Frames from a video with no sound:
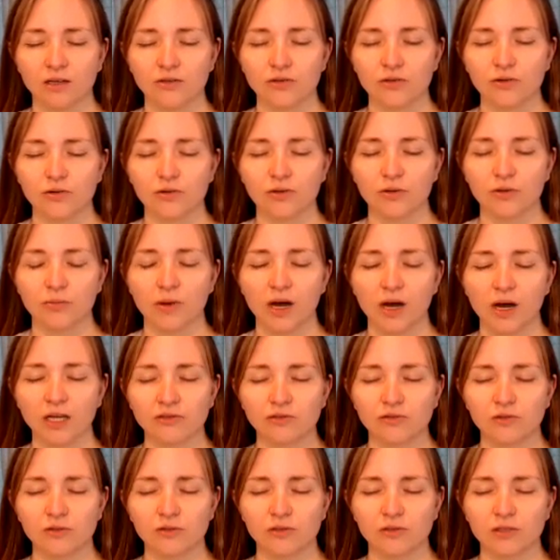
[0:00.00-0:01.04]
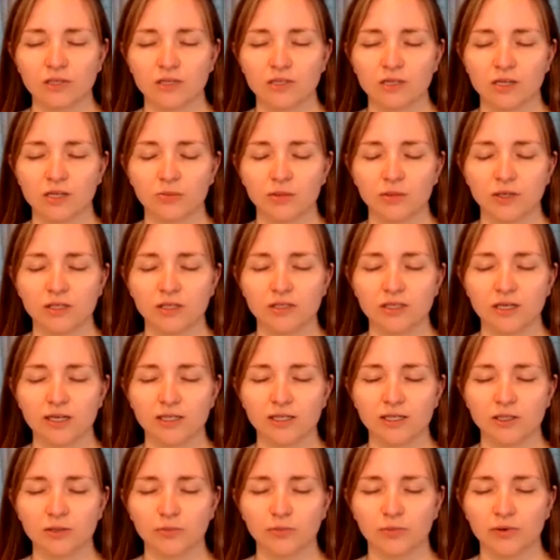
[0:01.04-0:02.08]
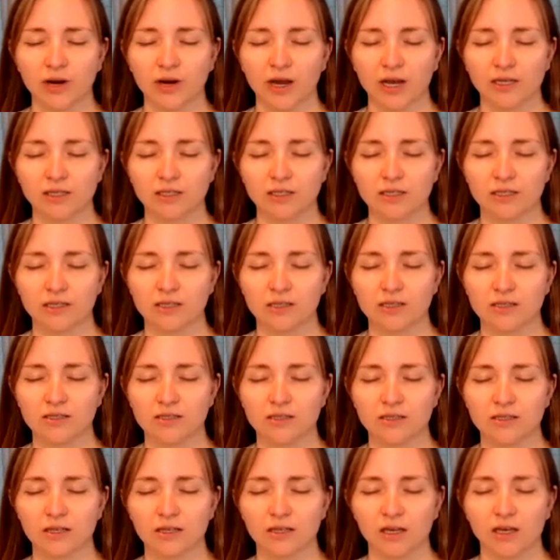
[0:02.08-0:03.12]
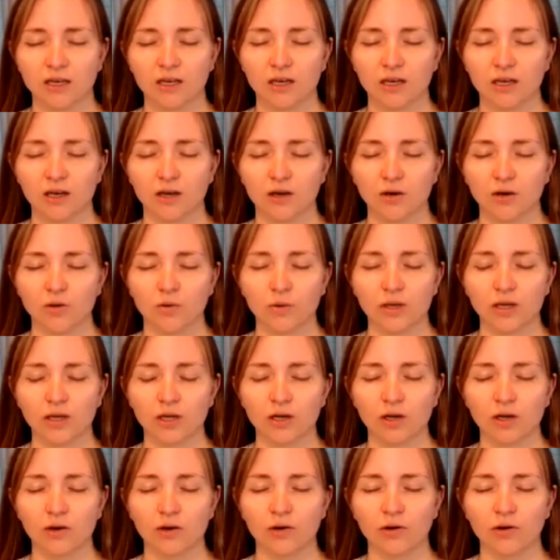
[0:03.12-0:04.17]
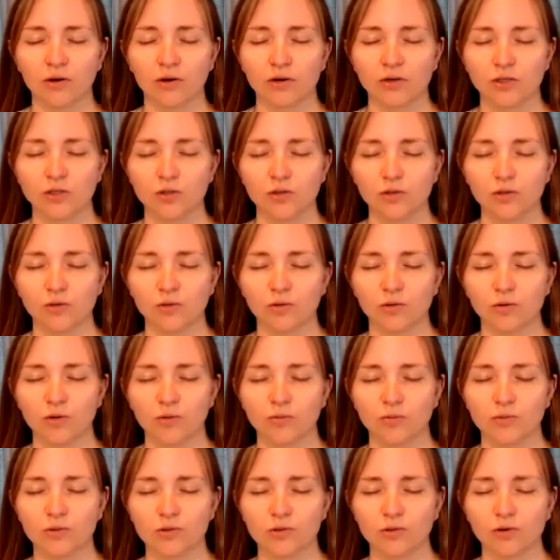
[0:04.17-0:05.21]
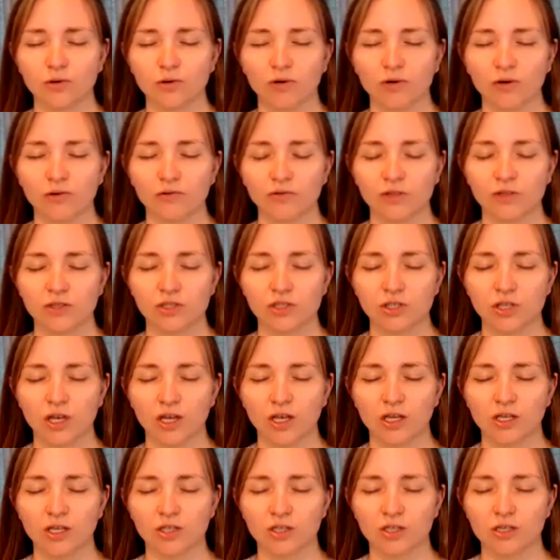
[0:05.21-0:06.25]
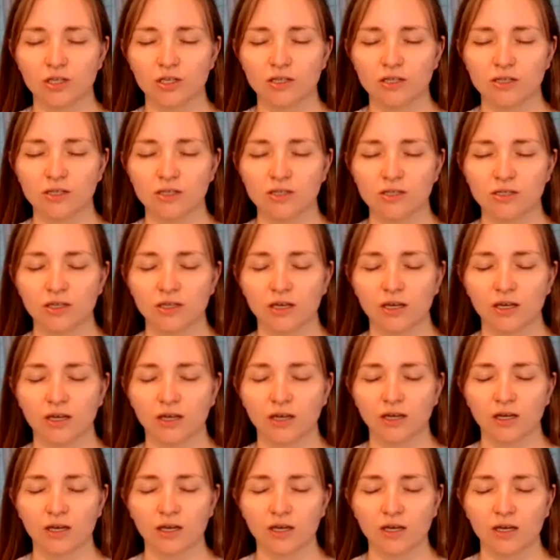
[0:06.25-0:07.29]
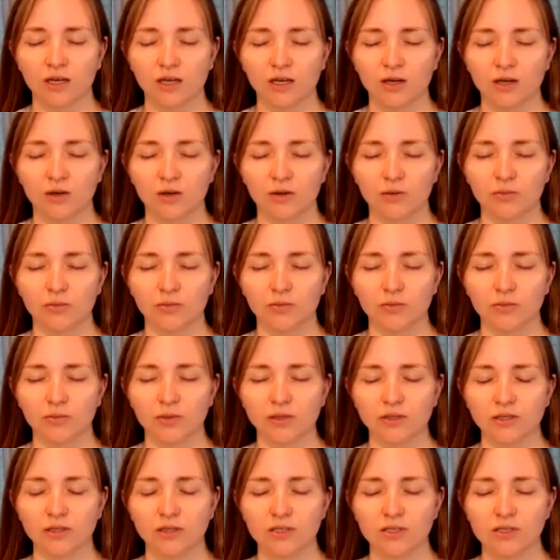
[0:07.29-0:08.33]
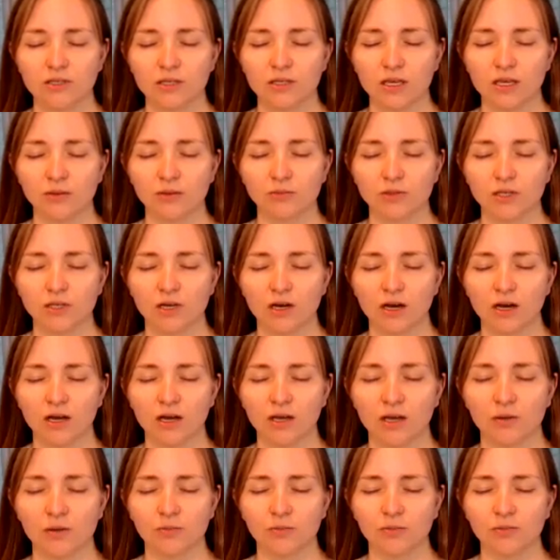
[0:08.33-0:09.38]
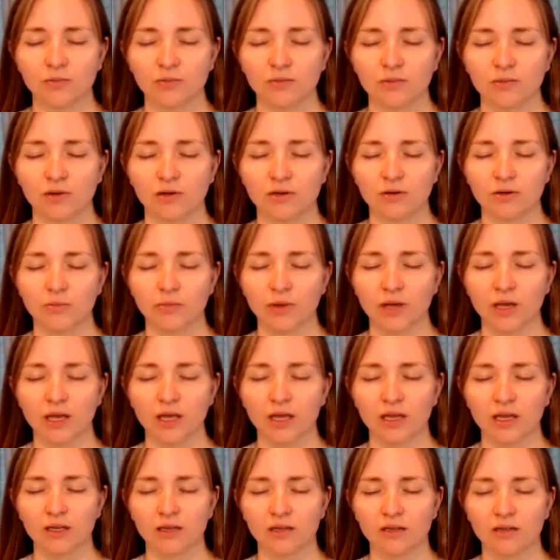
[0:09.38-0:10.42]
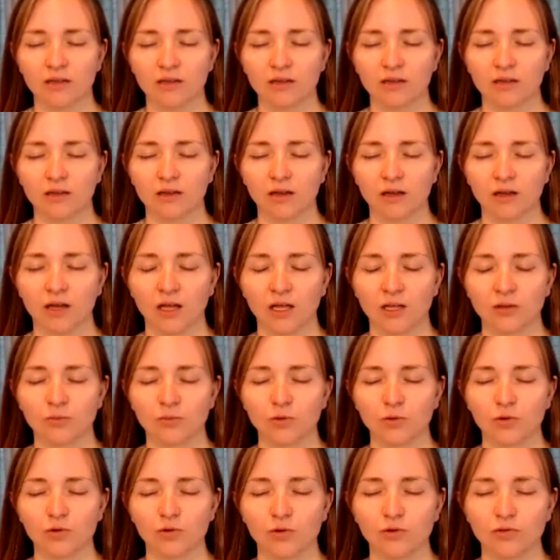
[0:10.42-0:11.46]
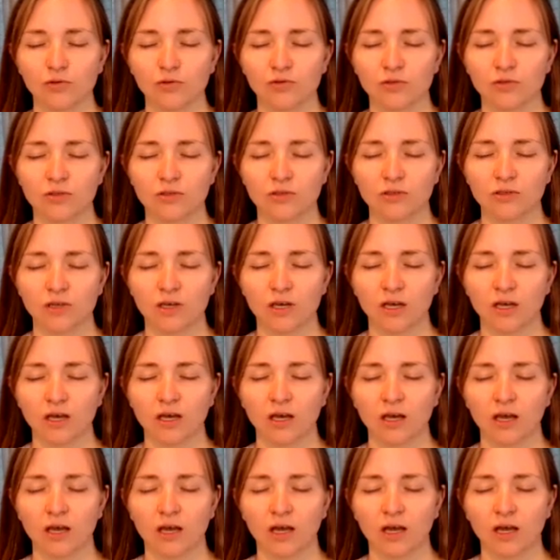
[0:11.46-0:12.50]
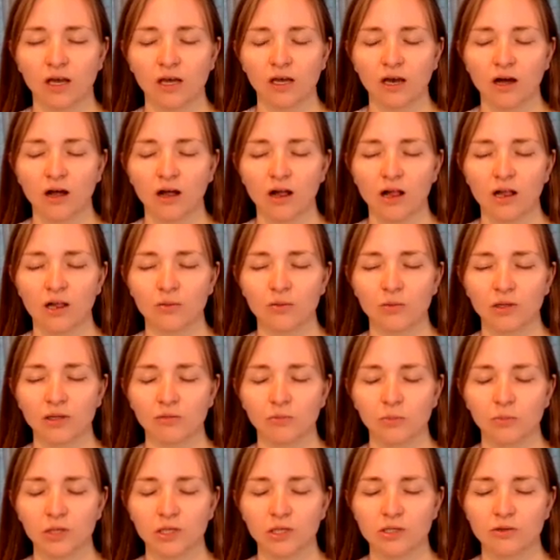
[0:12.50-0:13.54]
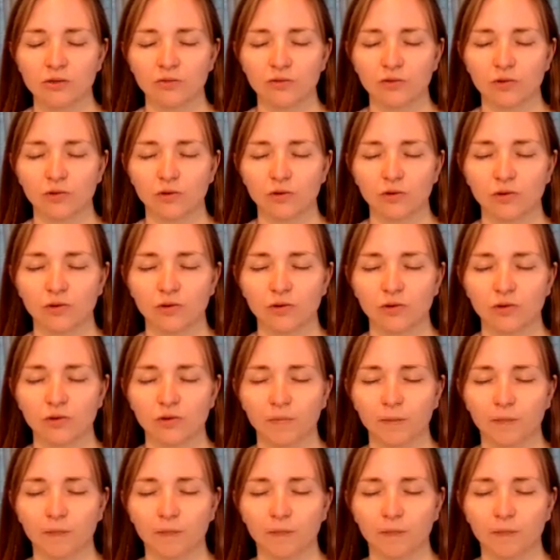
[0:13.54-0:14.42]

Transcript: through the mindfulness and meditation practice, we can learn to observe the changes, but at the same time remain unmoved, calm and peaceful